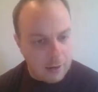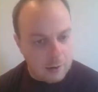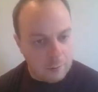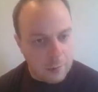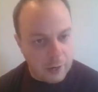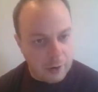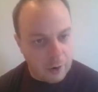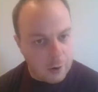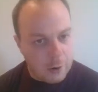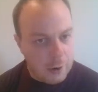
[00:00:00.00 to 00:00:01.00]
kind of
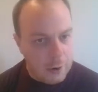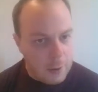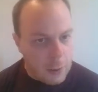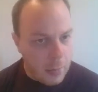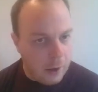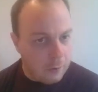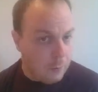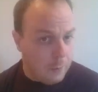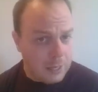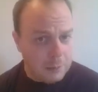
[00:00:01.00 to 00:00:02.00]
pickguard. It
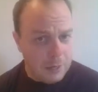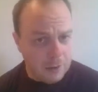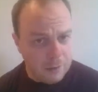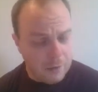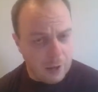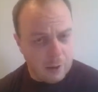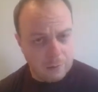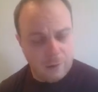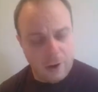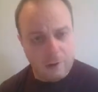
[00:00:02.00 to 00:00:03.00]
reminds me of,
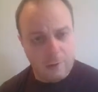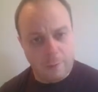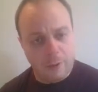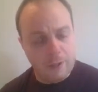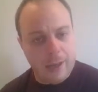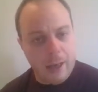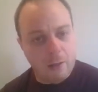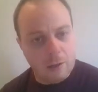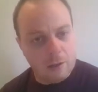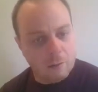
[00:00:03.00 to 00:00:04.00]
frankly, Billy
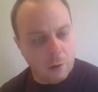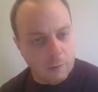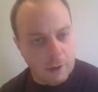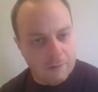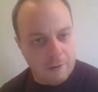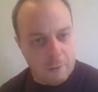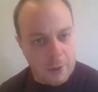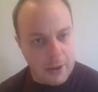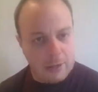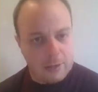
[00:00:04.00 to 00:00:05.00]
Talent, one of my favorite
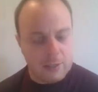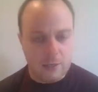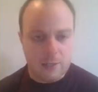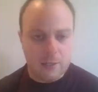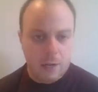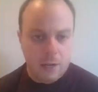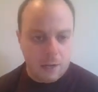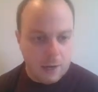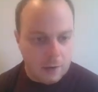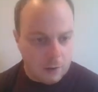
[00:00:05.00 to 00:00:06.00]
bands. It
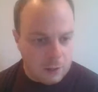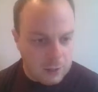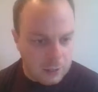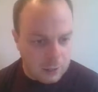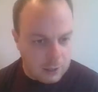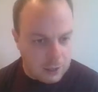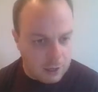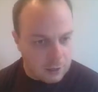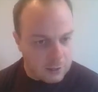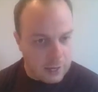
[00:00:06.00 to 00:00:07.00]
kind of looks the
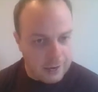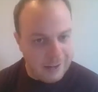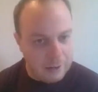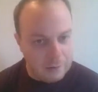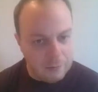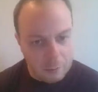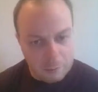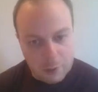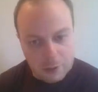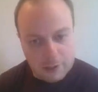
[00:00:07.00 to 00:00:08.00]
guitars that Ian from
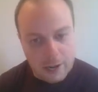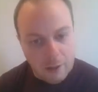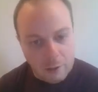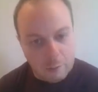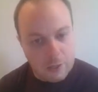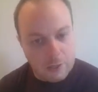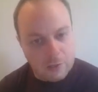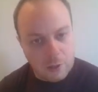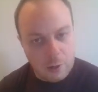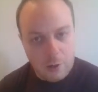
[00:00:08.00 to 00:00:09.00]
Billy Talent plays.
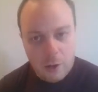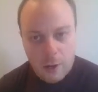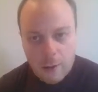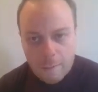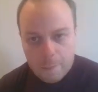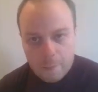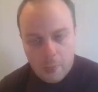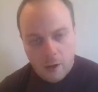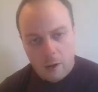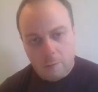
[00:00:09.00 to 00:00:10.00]
So
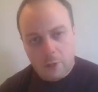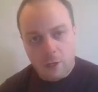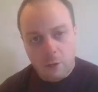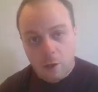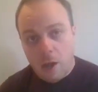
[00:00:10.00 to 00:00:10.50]
you can